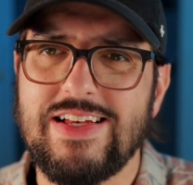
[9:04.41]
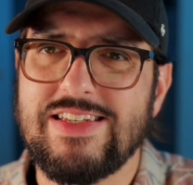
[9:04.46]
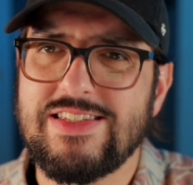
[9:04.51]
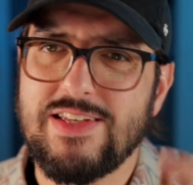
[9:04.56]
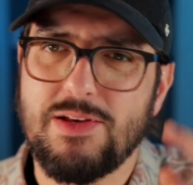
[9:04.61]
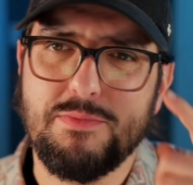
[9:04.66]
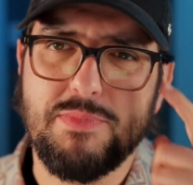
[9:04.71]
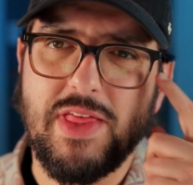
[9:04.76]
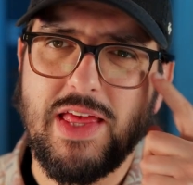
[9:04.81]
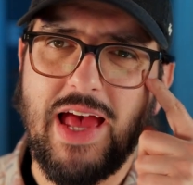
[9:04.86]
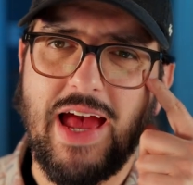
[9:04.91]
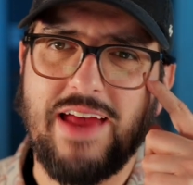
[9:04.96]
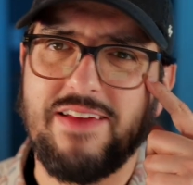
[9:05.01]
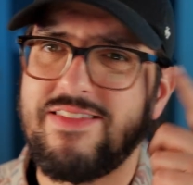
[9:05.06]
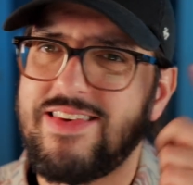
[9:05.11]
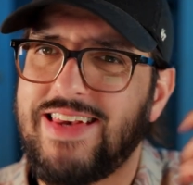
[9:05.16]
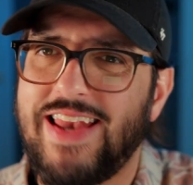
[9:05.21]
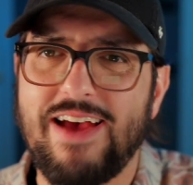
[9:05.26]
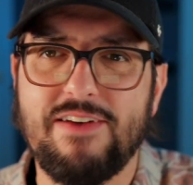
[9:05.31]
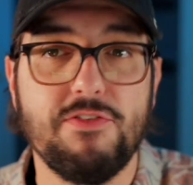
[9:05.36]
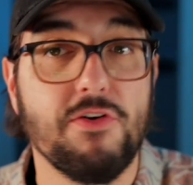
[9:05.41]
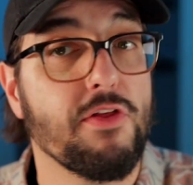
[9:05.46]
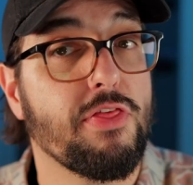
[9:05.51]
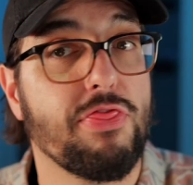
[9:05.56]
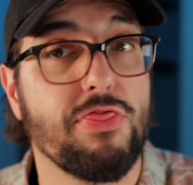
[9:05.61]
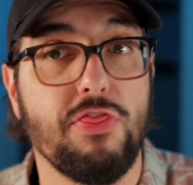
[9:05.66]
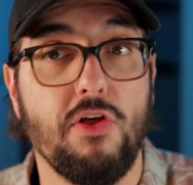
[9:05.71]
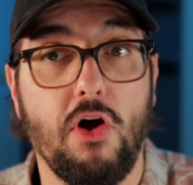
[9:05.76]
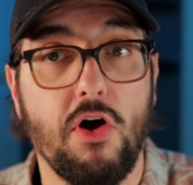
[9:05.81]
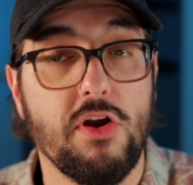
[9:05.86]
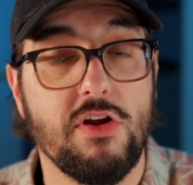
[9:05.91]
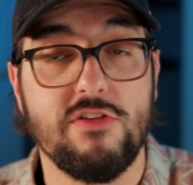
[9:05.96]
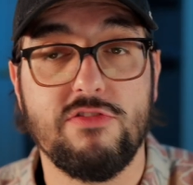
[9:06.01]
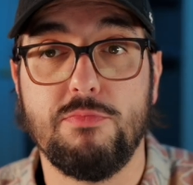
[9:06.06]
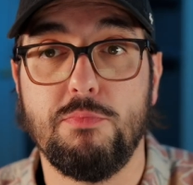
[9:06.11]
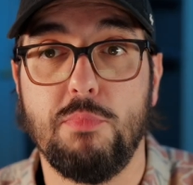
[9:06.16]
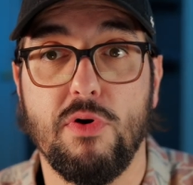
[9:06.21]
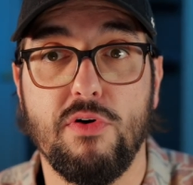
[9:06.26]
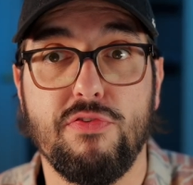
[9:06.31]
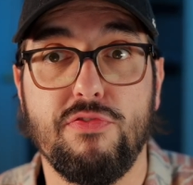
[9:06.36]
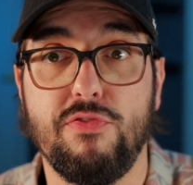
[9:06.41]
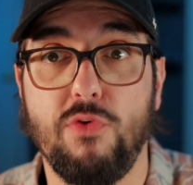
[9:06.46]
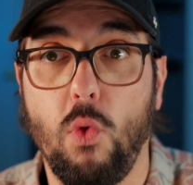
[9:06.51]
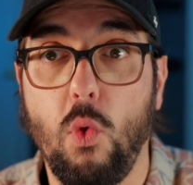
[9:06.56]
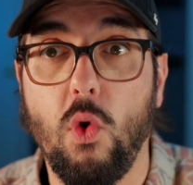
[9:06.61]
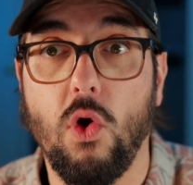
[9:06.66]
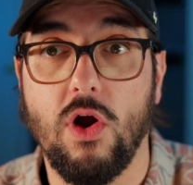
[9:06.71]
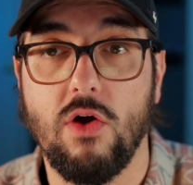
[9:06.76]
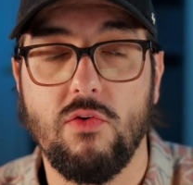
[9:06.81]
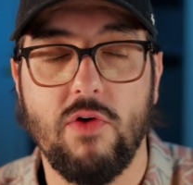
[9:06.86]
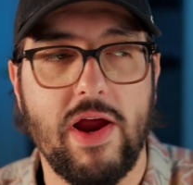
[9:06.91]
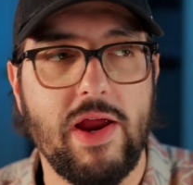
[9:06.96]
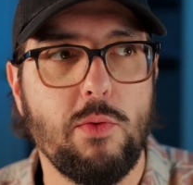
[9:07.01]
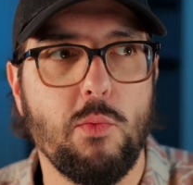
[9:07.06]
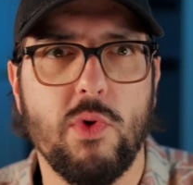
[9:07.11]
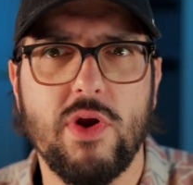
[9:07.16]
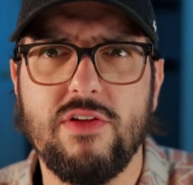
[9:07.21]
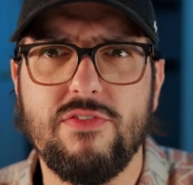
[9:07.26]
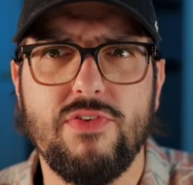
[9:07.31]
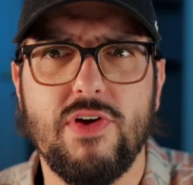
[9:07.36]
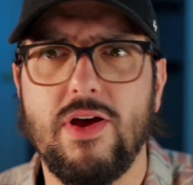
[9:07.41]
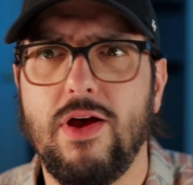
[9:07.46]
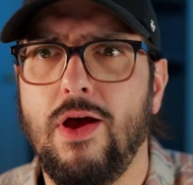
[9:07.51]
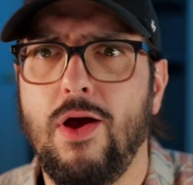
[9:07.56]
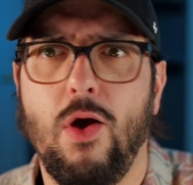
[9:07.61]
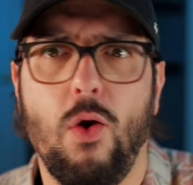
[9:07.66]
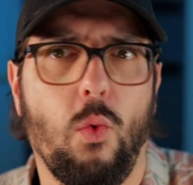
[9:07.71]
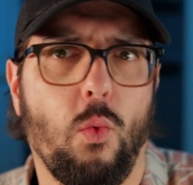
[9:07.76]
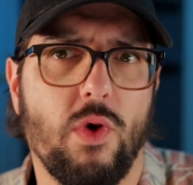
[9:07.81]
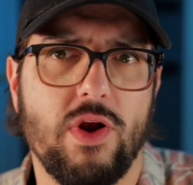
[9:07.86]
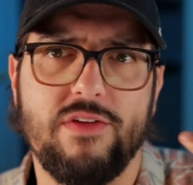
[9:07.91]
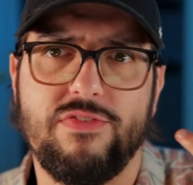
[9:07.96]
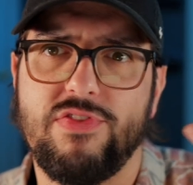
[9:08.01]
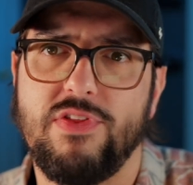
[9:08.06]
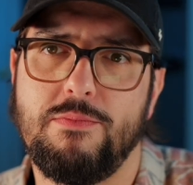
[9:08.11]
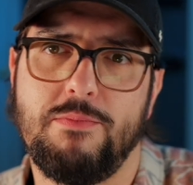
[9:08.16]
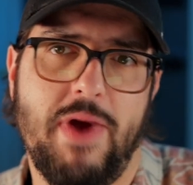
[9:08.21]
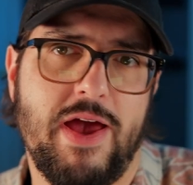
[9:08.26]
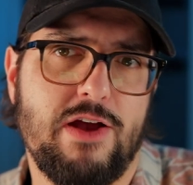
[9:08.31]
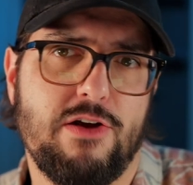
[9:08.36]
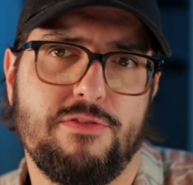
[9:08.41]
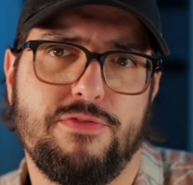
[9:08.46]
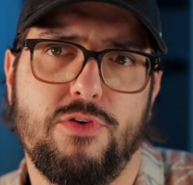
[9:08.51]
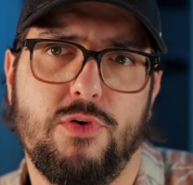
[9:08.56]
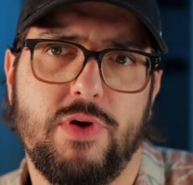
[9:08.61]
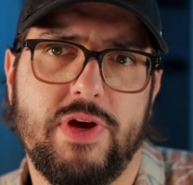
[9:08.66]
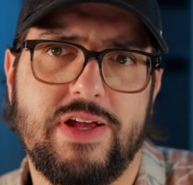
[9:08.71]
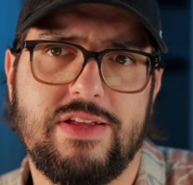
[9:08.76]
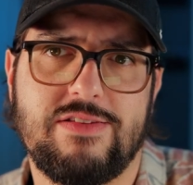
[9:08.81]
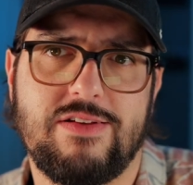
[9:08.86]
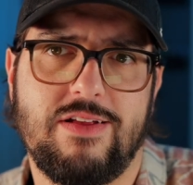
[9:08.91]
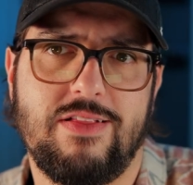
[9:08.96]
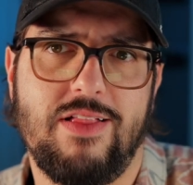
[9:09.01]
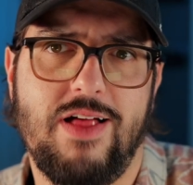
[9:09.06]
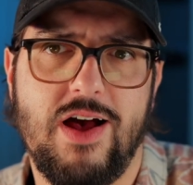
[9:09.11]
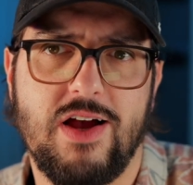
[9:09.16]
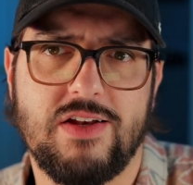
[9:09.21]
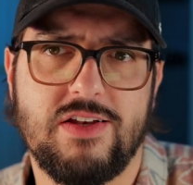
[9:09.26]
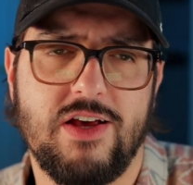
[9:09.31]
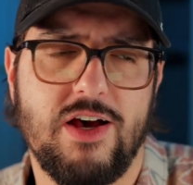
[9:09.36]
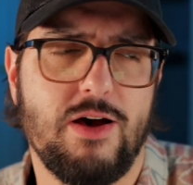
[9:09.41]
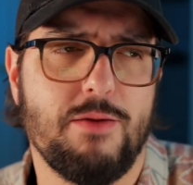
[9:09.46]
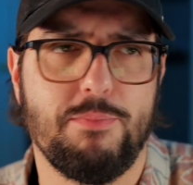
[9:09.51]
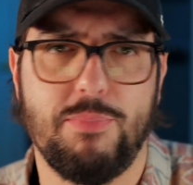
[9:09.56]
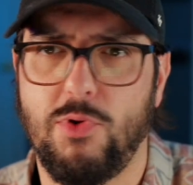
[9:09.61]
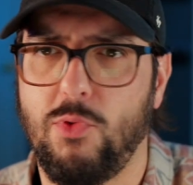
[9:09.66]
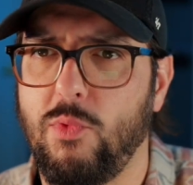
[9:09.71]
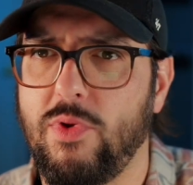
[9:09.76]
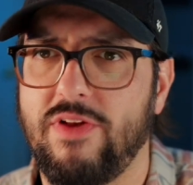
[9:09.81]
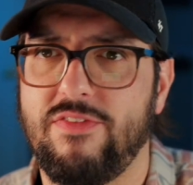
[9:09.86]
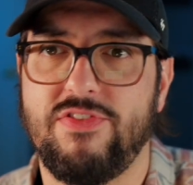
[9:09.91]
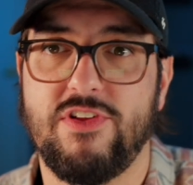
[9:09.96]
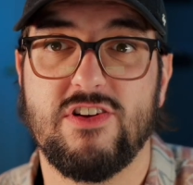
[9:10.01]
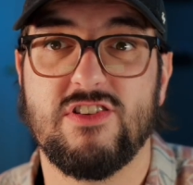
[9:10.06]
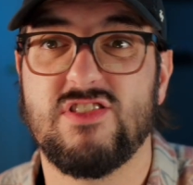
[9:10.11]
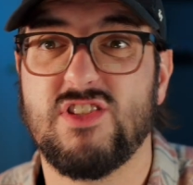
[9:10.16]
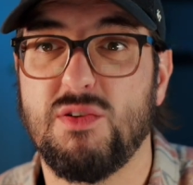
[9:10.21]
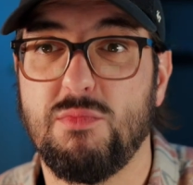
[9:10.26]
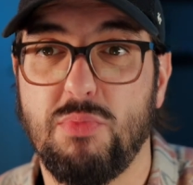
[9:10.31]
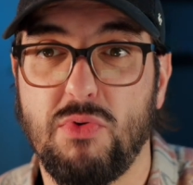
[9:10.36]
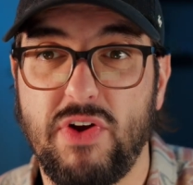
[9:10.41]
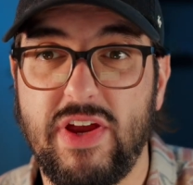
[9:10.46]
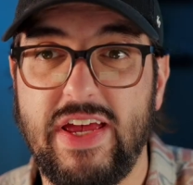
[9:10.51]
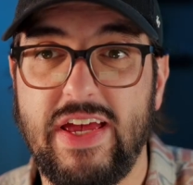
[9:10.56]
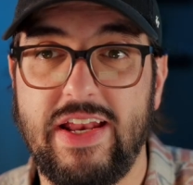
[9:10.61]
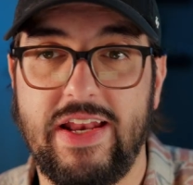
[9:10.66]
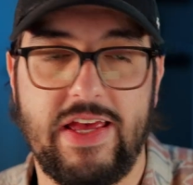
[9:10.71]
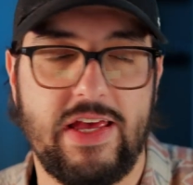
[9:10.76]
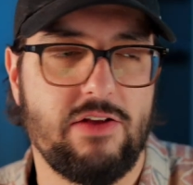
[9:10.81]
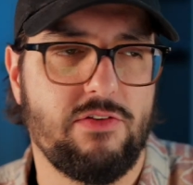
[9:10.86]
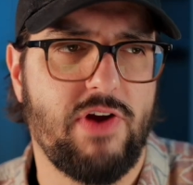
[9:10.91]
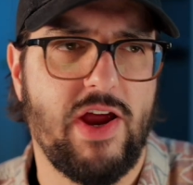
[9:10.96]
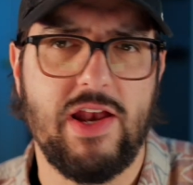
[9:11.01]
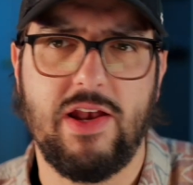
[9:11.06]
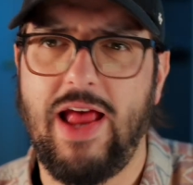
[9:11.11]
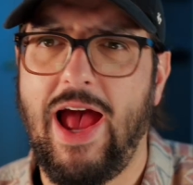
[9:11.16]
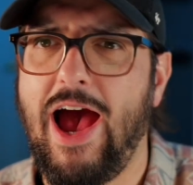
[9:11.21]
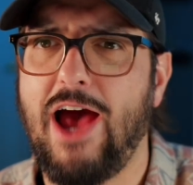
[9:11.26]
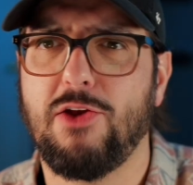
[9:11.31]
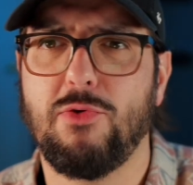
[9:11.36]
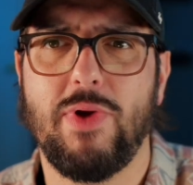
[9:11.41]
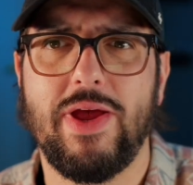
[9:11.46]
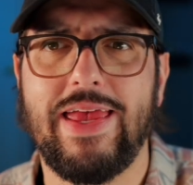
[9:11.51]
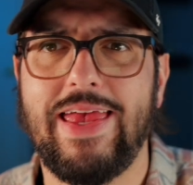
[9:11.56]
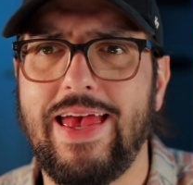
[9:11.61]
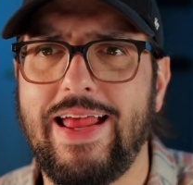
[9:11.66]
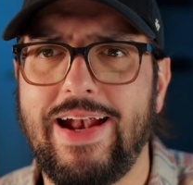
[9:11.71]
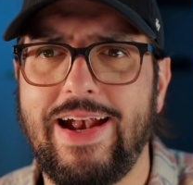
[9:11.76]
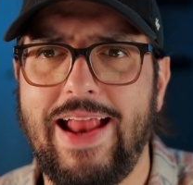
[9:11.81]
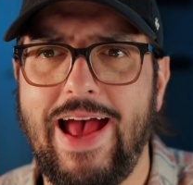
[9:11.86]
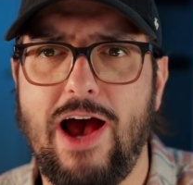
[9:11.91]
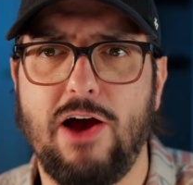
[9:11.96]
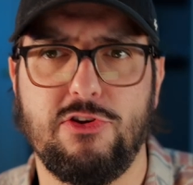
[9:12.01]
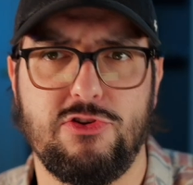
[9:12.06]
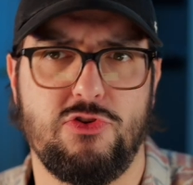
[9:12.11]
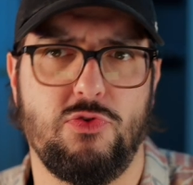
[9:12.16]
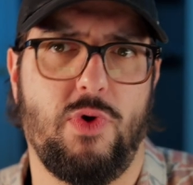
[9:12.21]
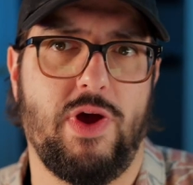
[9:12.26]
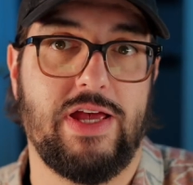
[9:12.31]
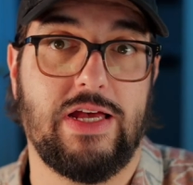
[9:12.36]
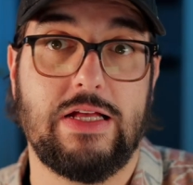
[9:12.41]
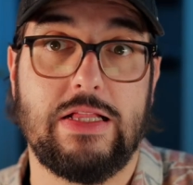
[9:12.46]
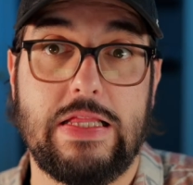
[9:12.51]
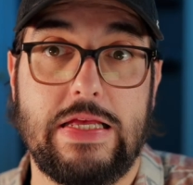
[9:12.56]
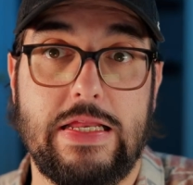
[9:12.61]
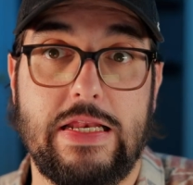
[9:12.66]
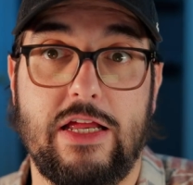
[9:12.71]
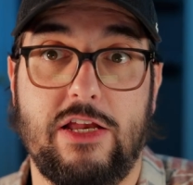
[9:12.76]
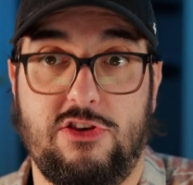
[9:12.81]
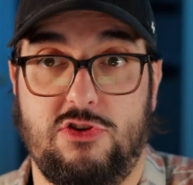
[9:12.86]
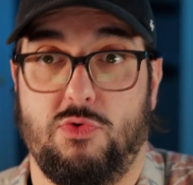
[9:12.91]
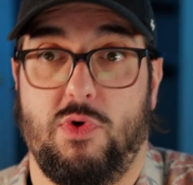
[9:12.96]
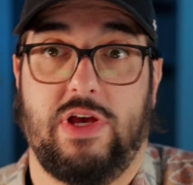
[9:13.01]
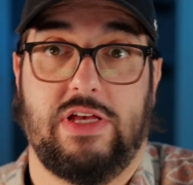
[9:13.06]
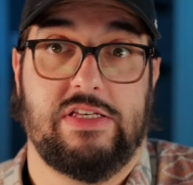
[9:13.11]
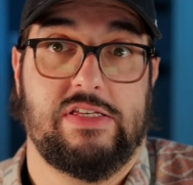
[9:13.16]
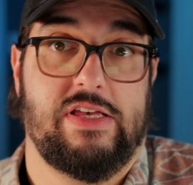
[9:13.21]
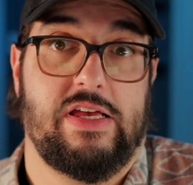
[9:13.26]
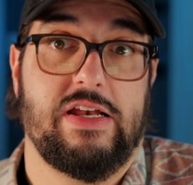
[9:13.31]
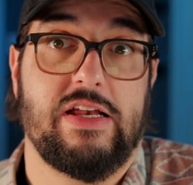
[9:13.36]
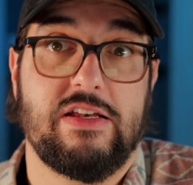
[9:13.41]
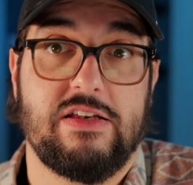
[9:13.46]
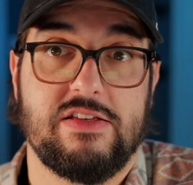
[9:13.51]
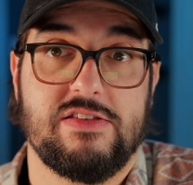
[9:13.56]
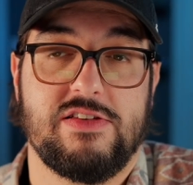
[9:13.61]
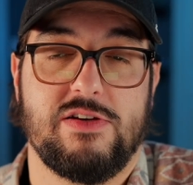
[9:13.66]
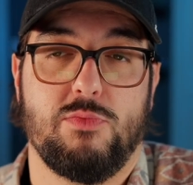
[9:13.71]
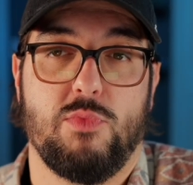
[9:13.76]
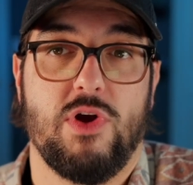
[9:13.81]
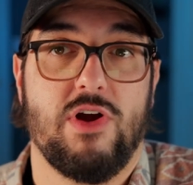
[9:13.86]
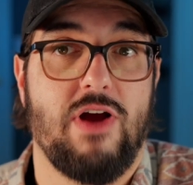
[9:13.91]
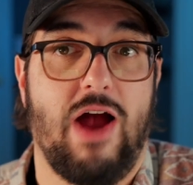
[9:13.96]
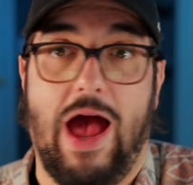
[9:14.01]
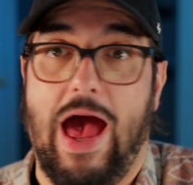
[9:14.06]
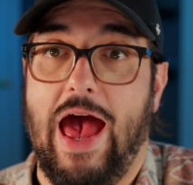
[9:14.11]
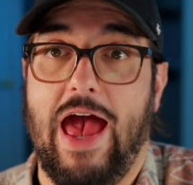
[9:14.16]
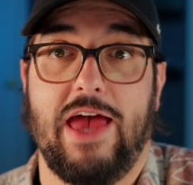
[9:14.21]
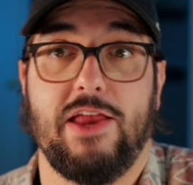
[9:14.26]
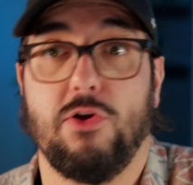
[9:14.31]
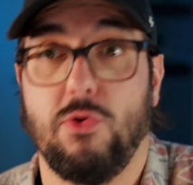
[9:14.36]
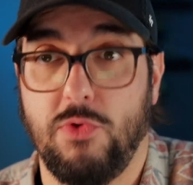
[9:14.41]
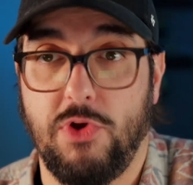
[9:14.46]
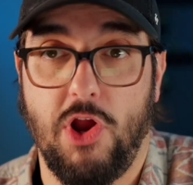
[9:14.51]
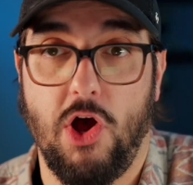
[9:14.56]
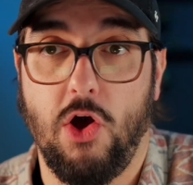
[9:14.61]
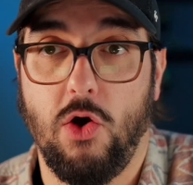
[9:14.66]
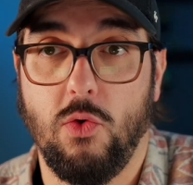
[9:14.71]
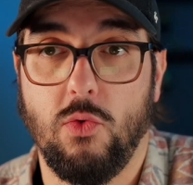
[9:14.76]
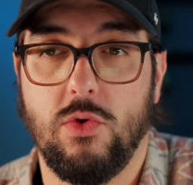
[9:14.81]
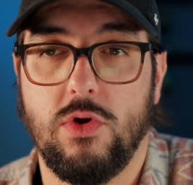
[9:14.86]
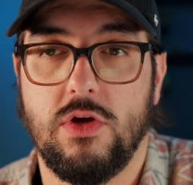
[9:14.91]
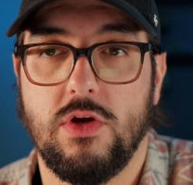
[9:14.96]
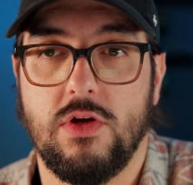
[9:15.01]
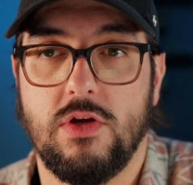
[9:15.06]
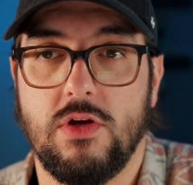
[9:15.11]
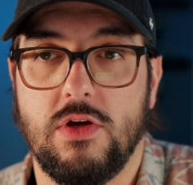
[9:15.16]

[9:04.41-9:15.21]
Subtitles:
Something I had never thought of before, right? What if the microphone gets clogged up, or what if there's debris in it, right? How do I get it out? Do I clean it? Do I send it to somewhere? I don't know.